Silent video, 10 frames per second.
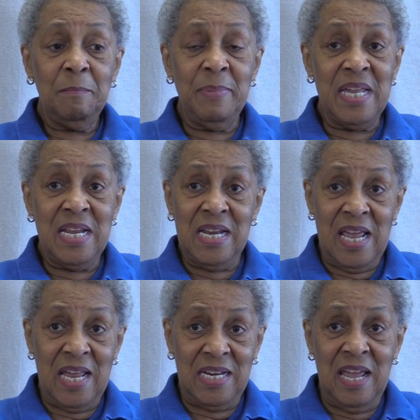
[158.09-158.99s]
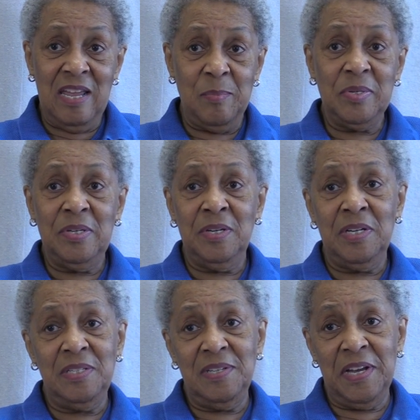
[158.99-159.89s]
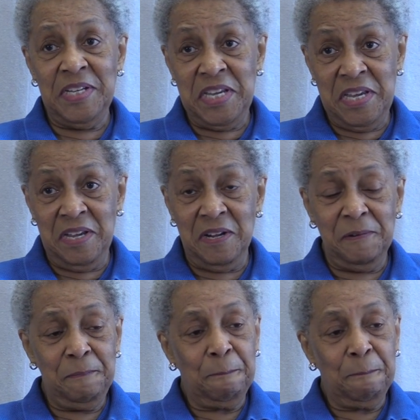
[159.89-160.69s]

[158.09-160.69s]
been in that neighborhood a year.